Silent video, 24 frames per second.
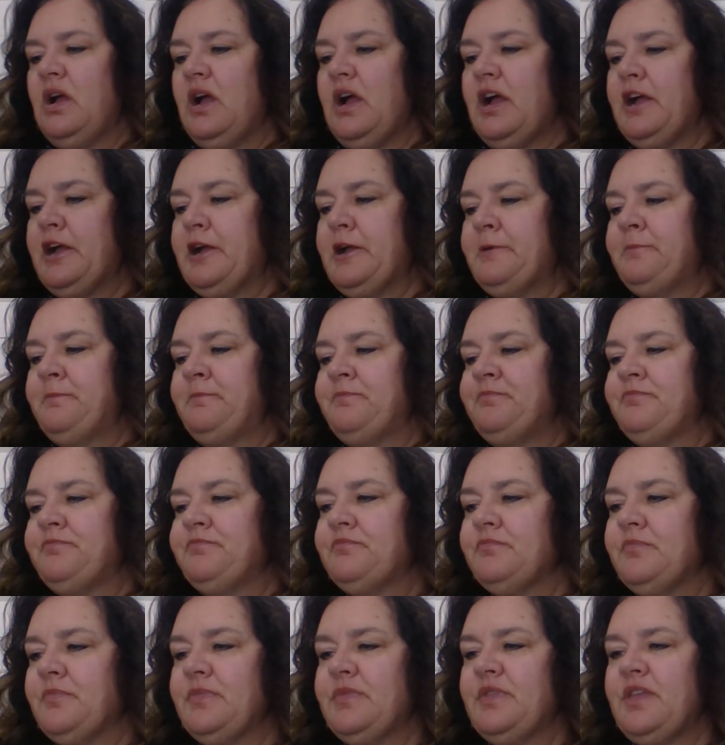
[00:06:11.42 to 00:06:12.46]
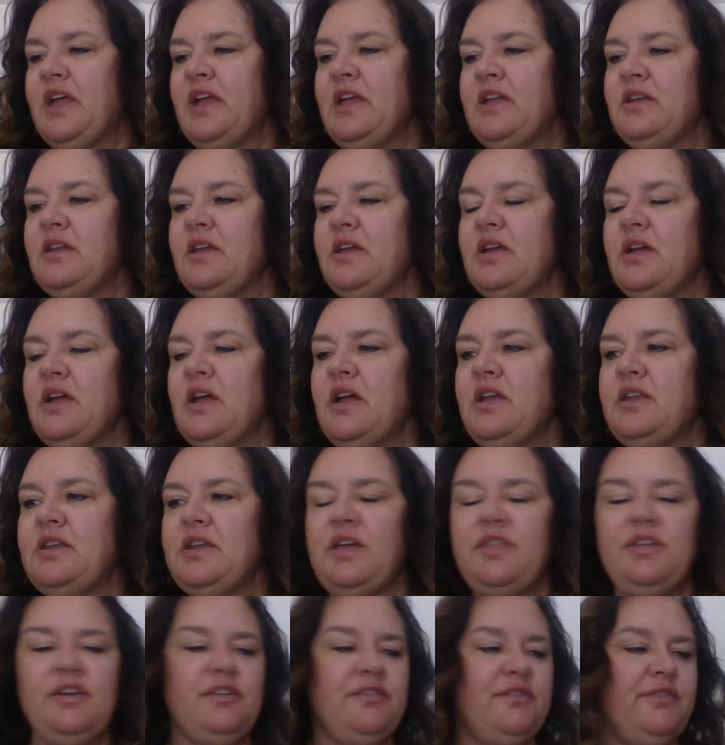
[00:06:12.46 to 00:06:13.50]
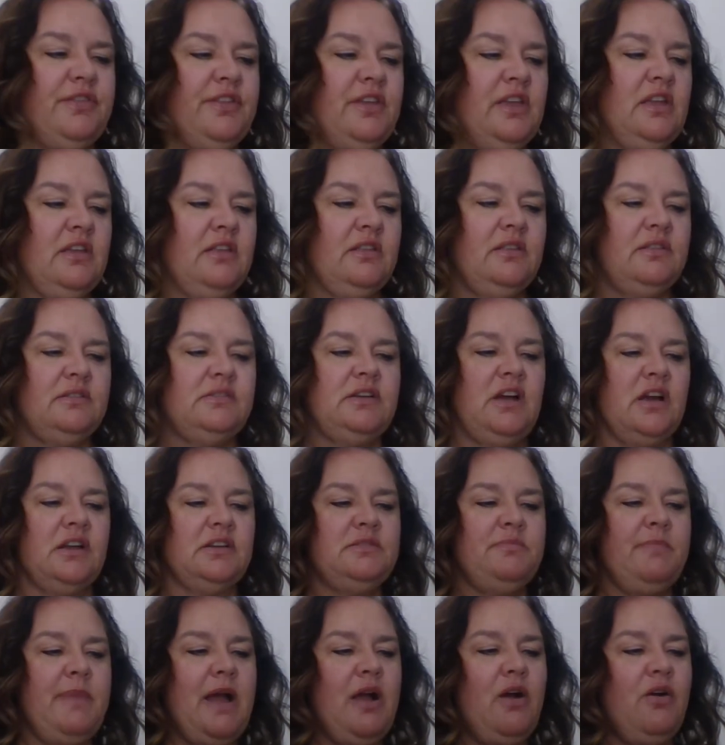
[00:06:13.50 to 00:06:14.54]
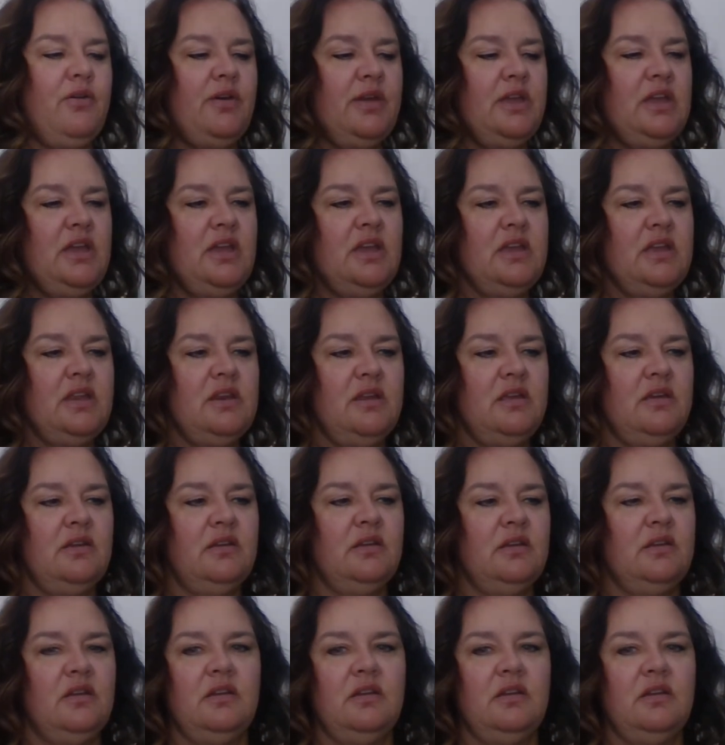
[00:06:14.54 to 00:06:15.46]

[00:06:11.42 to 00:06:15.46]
And then another thing talked about in